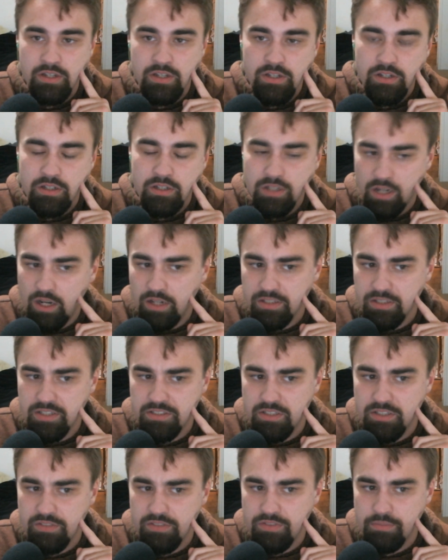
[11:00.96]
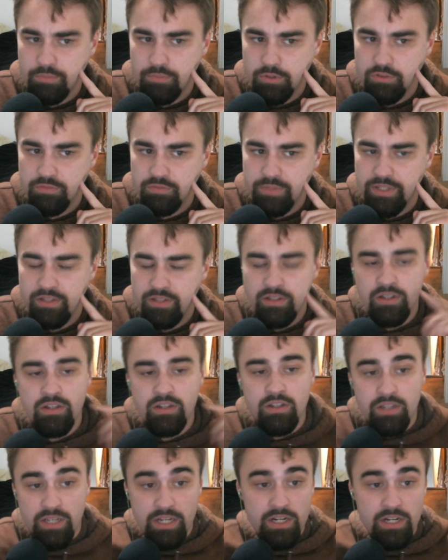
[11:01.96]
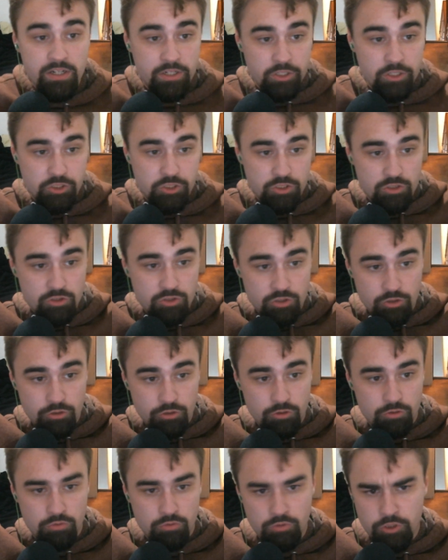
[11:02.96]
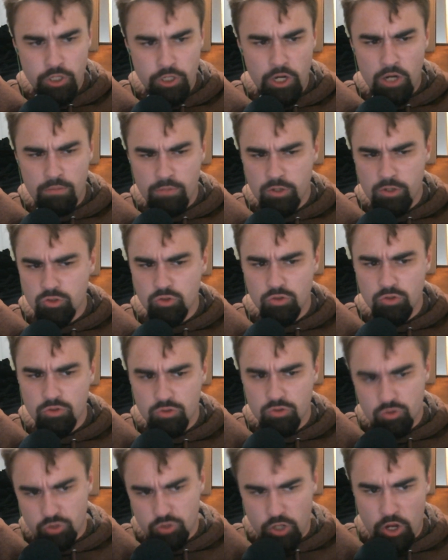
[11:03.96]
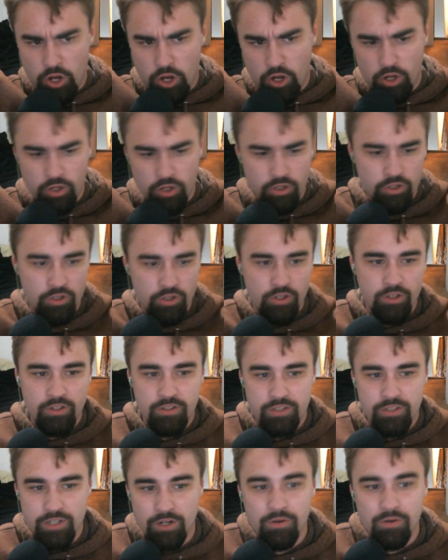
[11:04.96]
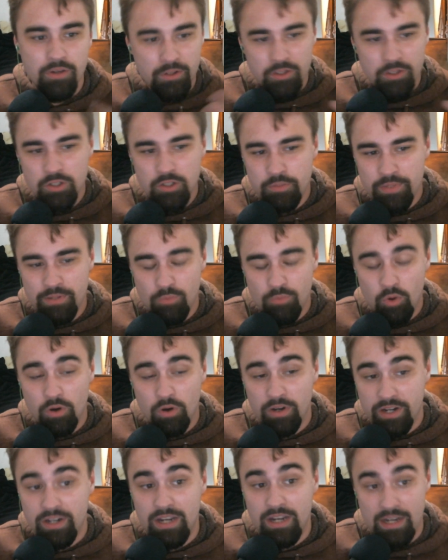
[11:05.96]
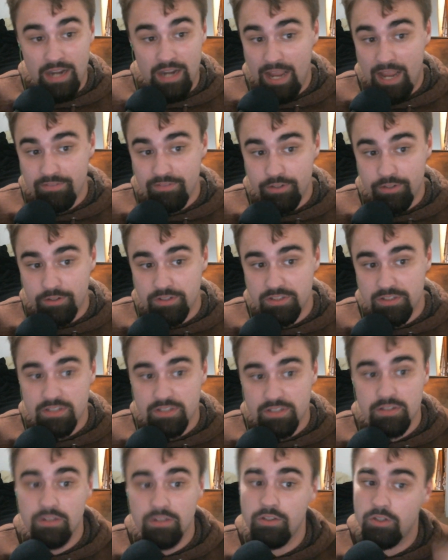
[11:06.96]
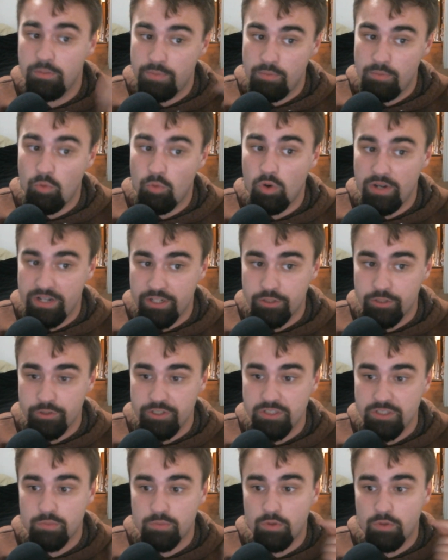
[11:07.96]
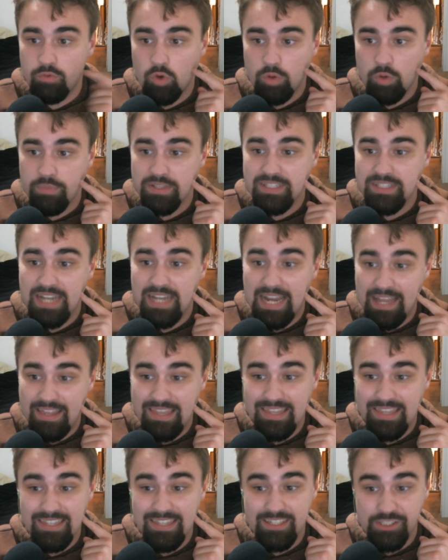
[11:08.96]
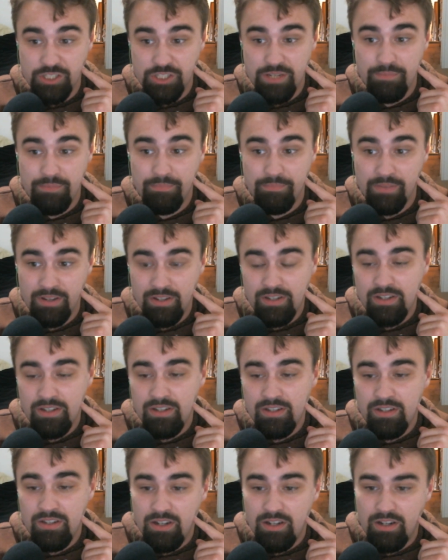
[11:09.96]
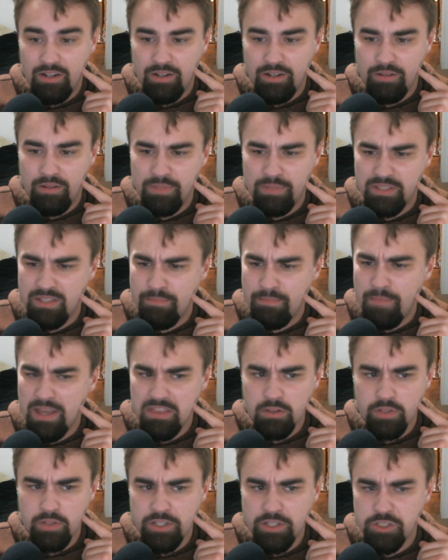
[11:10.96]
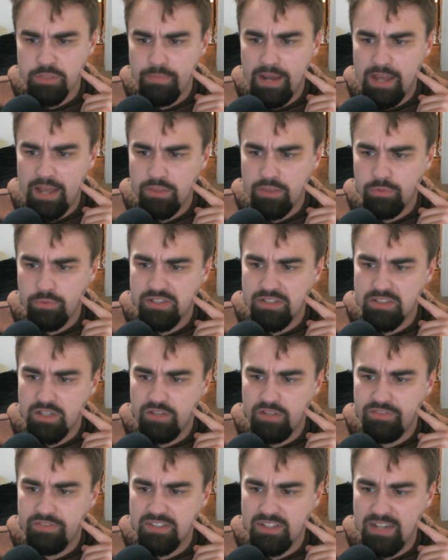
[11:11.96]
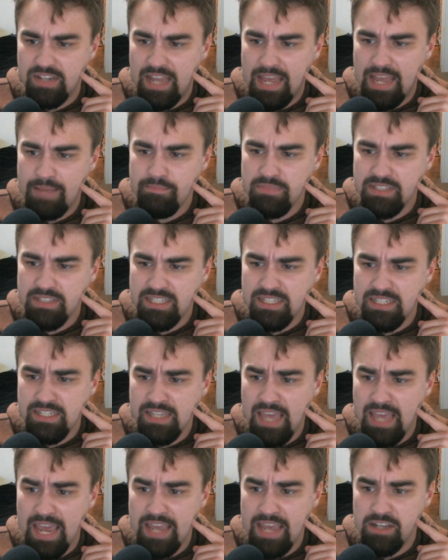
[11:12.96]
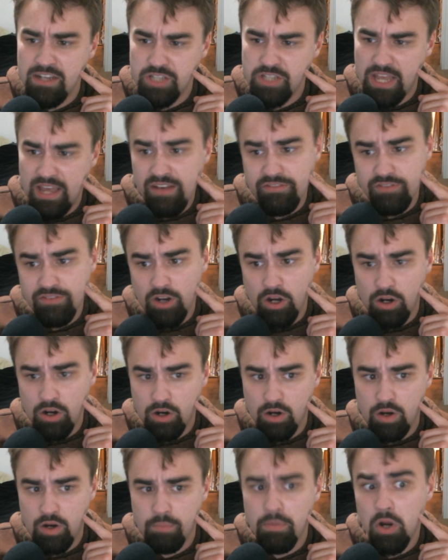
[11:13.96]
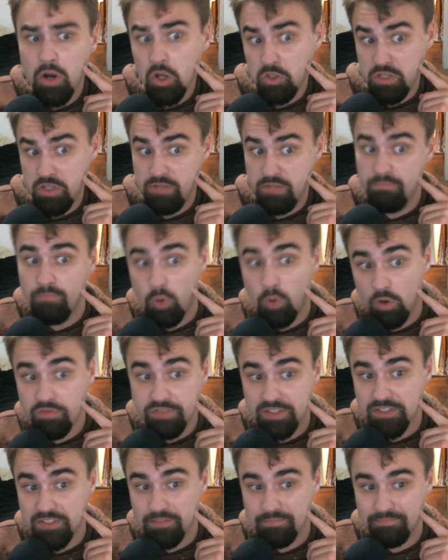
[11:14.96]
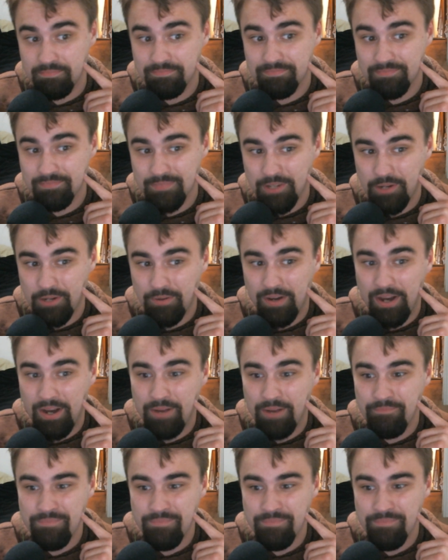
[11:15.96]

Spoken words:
cognitive improvement in addition to, muscles, a little bit more, and I have noticed this, a little bit more increased performance at the gym. But the methylation pathway stuff, it's an MTHFR polymorphism, okay?